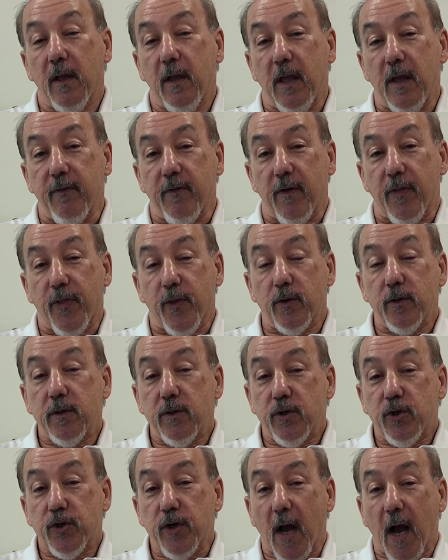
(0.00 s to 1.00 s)
give a
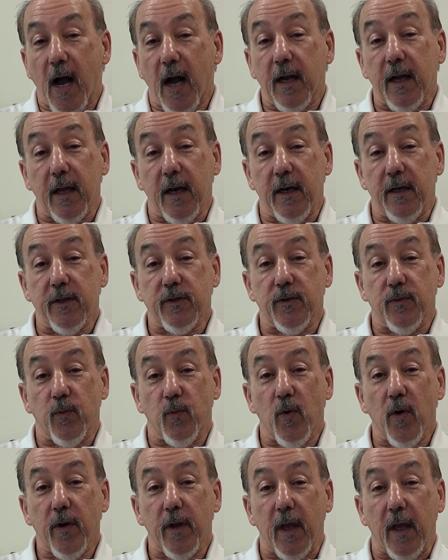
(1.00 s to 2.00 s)
3rd shock and it isn't
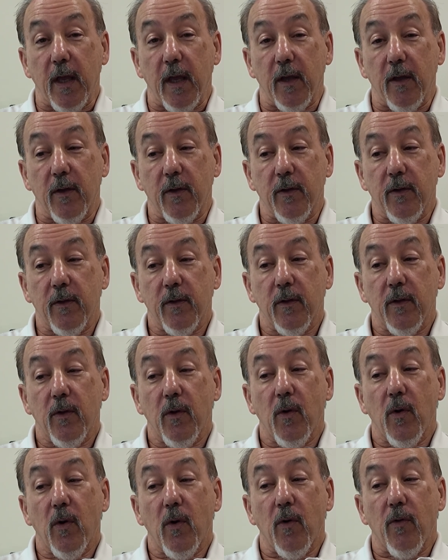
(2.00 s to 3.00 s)
working,
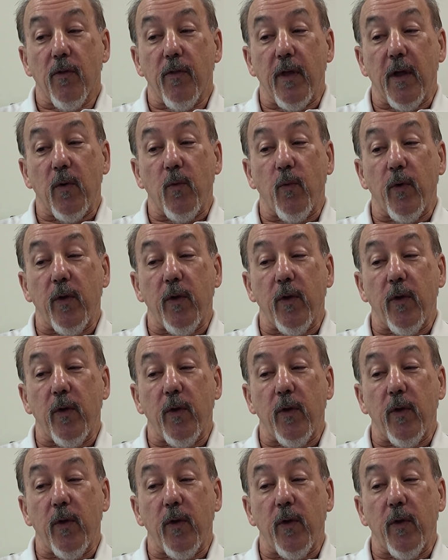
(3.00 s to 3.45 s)
then